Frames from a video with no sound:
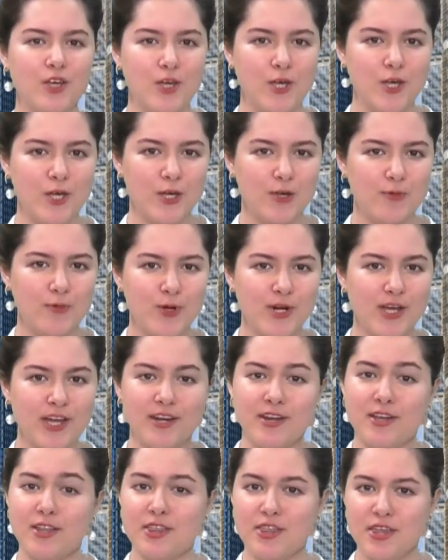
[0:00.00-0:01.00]
Good morning
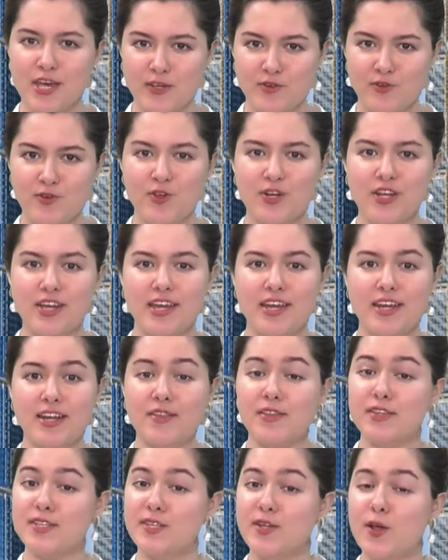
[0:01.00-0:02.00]
and thanks for tuning in.
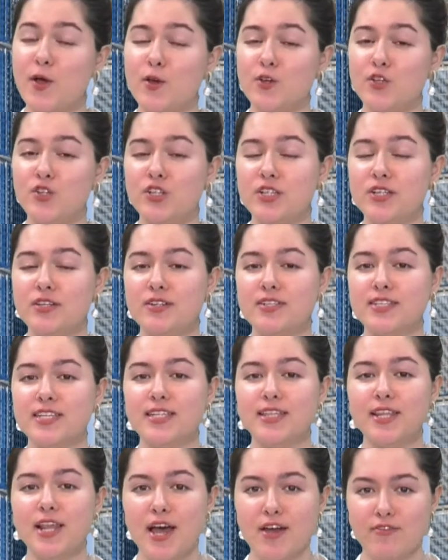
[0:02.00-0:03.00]
This is Holly Shield
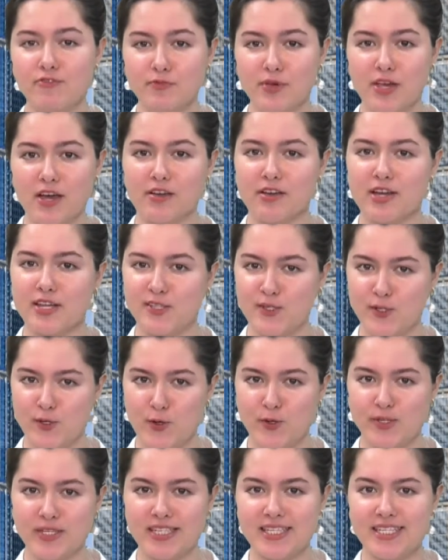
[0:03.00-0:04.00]
live from Kalkine
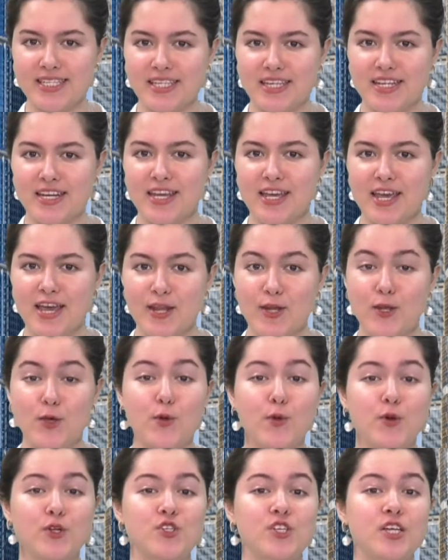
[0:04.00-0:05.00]
Studios in Sydney and you're
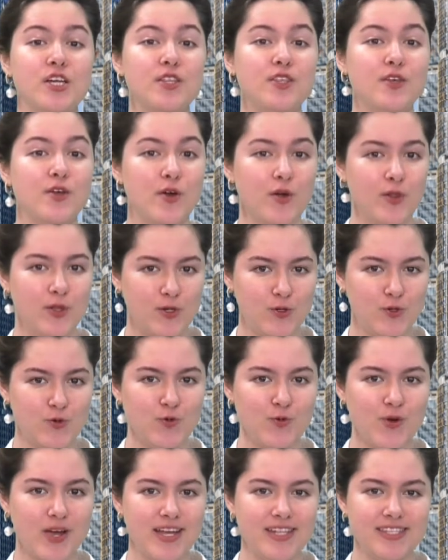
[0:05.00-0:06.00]
watching the early
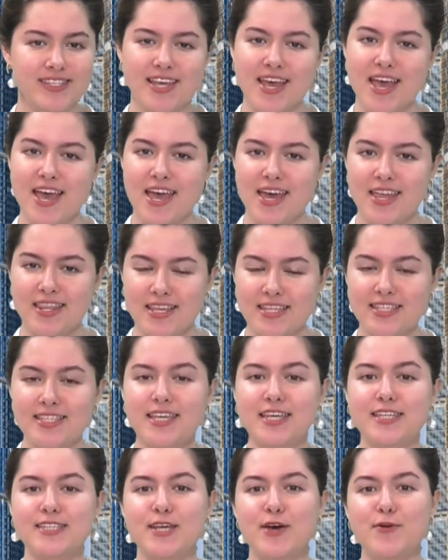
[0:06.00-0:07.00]
trades. This
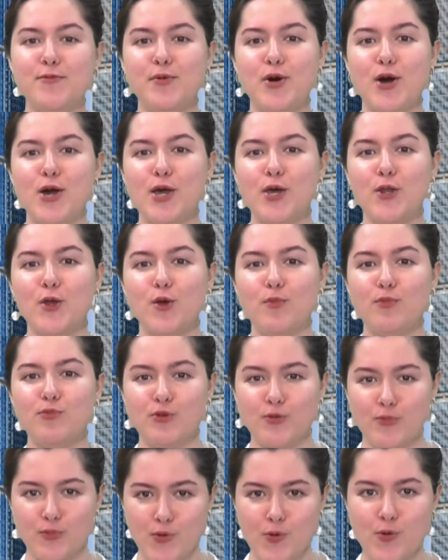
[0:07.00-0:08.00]
is our market open
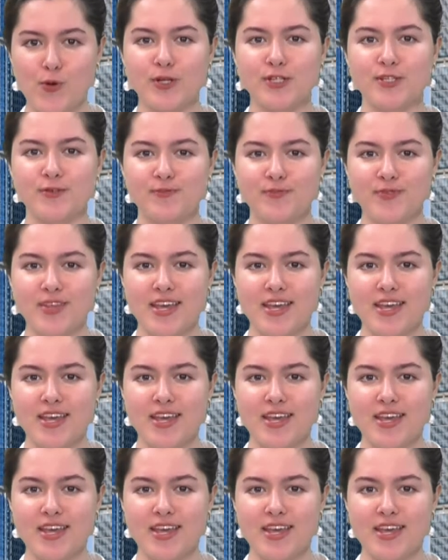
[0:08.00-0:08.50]
report.